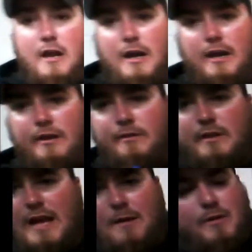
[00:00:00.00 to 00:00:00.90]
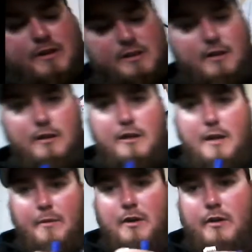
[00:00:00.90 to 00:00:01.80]
The camera doesn't
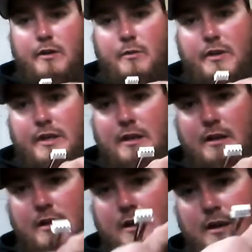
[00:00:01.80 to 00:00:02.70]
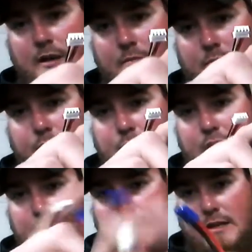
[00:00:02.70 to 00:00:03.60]
come included with it,
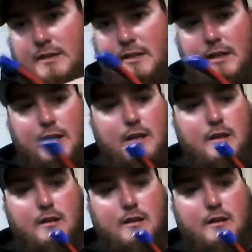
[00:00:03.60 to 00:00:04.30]
but that's the